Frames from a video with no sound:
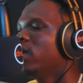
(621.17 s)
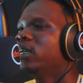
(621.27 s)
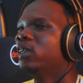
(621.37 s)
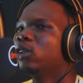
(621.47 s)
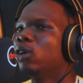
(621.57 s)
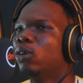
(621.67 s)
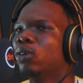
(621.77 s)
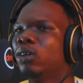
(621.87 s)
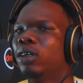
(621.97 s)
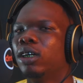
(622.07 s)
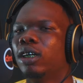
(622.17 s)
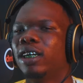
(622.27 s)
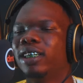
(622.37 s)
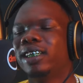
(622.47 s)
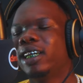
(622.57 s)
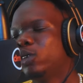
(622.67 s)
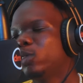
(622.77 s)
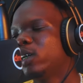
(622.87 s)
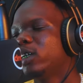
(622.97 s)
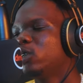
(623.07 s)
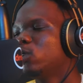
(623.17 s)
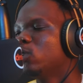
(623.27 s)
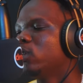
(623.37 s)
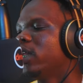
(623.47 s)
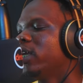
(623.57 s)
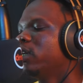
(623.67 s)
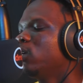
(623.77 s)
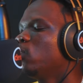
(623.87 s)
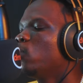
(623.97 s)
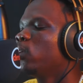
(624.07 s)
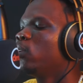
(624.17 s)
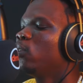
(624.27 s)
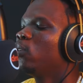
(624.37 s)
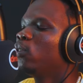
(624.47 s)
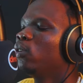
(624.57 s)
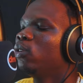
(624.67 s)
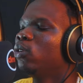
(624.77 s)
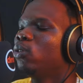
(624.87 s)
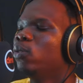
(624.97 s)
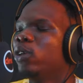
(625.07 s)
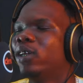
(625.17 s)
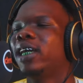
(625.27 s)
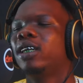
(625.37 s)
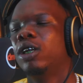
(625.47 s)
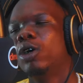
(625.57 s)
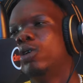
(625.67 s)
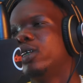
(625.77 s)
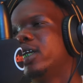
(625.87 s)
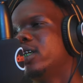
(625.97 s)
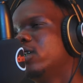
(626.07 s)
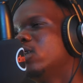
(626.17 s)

So it just weird to like when you when you're like alone, like in the